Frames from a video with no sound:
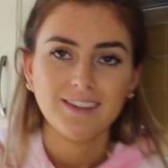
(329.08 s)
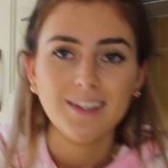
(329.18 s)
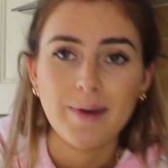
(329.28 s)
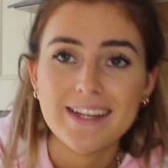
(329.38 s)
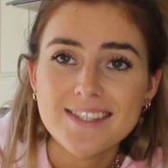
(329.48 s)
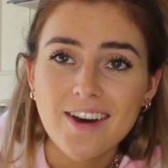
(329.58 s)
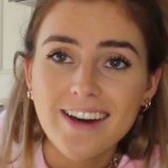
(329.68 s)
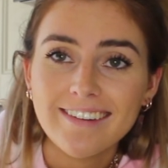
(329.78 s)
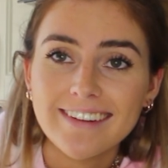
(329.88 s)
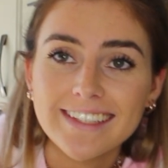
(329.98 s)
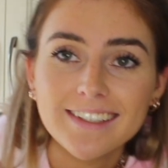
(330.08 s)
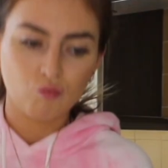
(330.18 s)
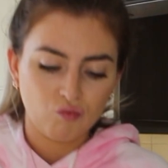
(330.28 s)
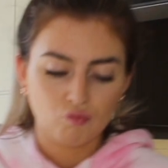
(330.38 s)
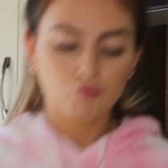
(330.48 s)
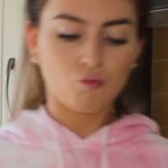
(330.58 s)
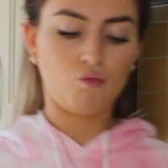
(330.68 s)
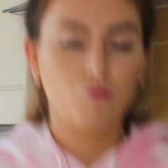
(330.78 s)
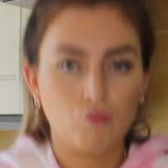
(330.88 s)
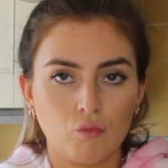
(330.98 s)
so a bit tiring.
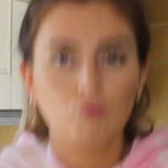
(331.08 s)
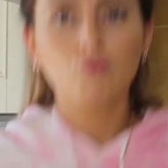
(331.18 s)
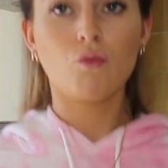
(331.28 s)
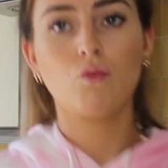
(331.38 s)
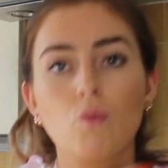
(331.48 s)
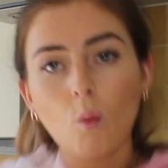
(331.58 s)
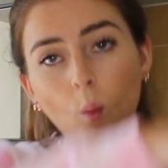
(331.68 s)
We're breaking free.